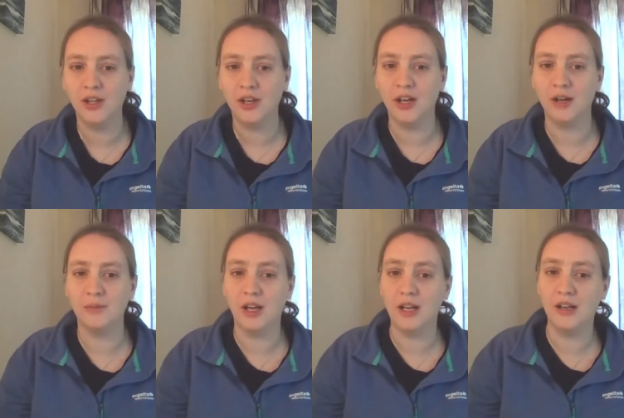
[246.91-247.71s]
Um,
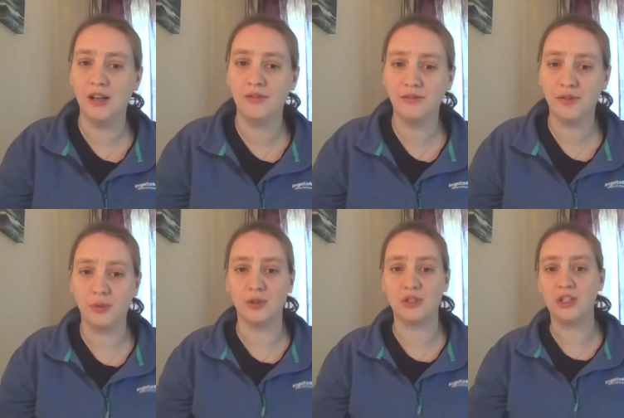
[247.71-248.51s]
I love
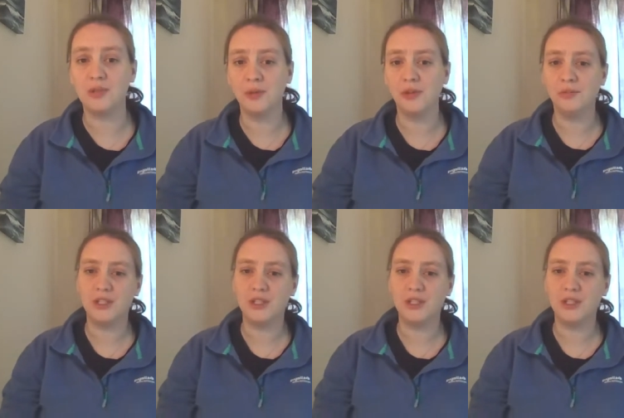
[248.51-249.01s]
watching sport,